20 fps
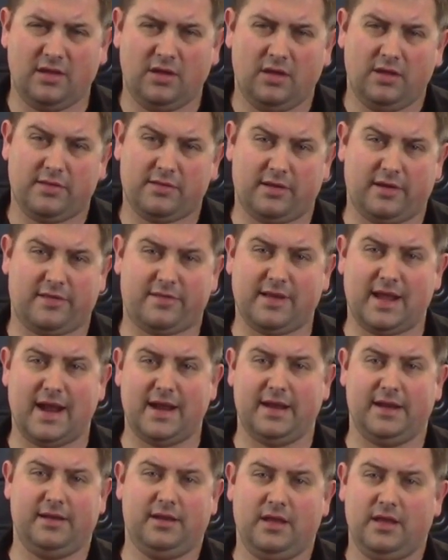So I
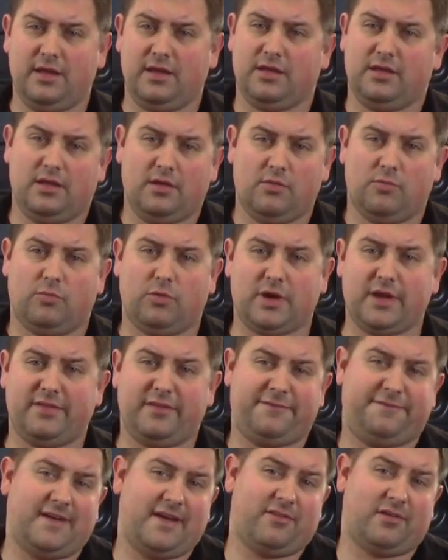decided we'll give the
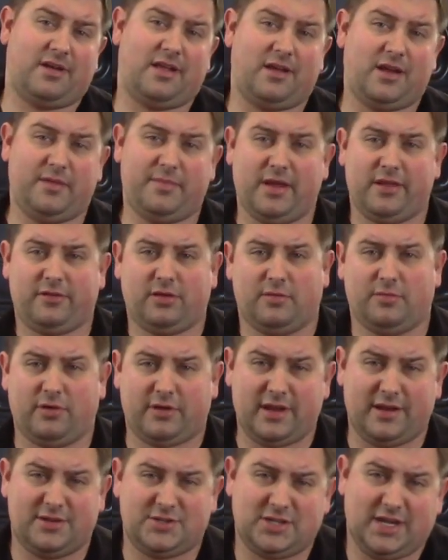$500 eBay Turbo
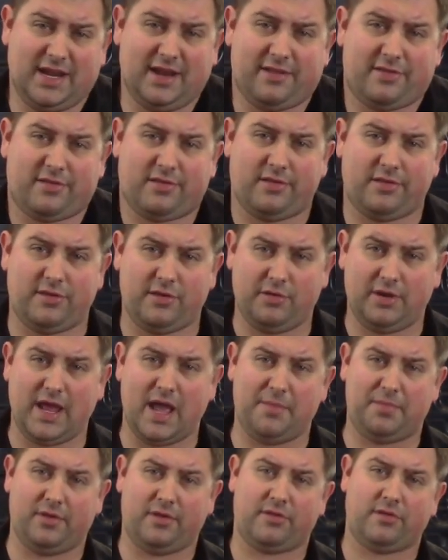Kit a chance, see what
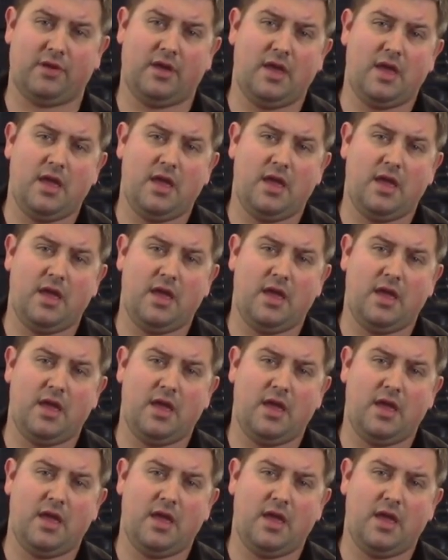happens.